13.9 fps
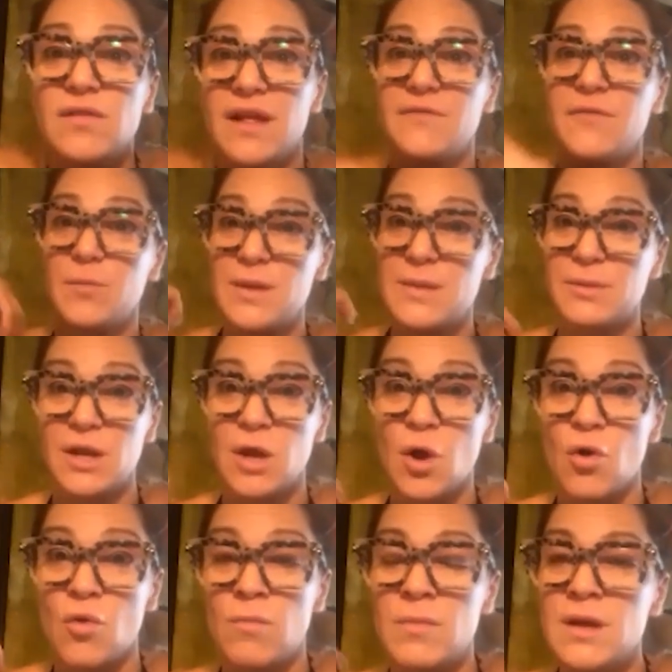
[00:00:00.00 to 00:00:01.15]
Like for people at
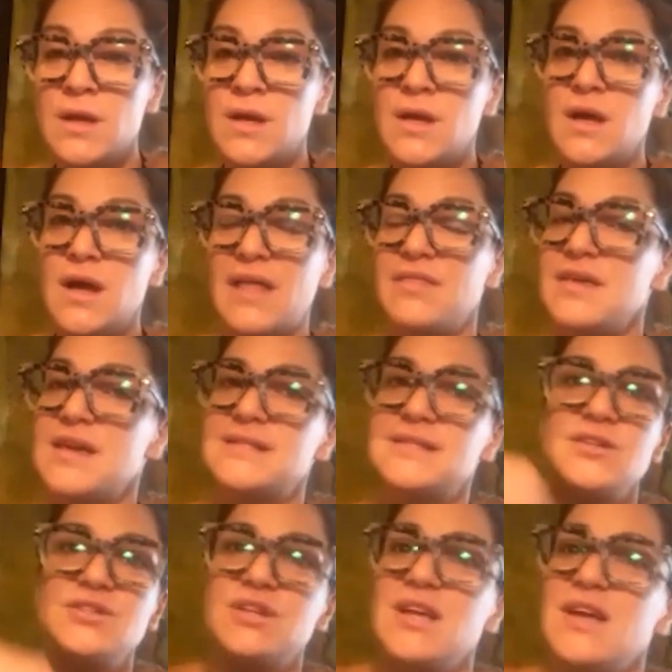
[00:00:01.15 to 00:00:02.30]
home, I think it's
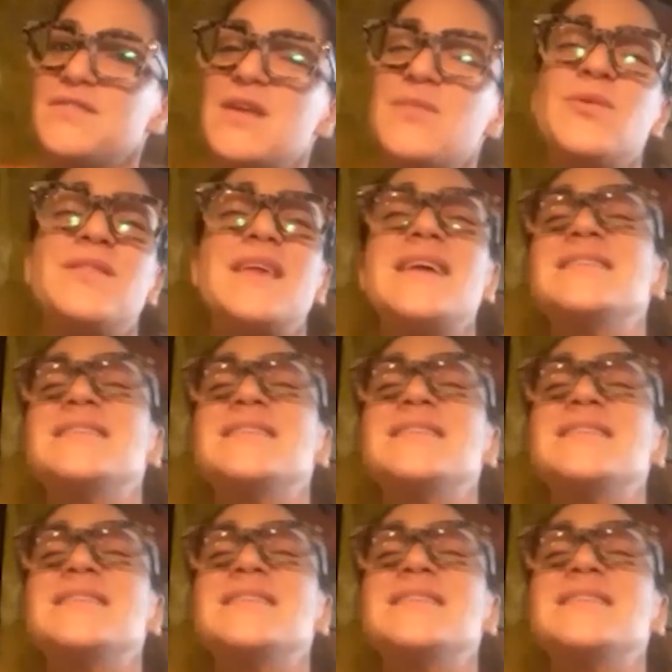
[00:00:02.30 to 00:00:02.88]
such a gift. And when they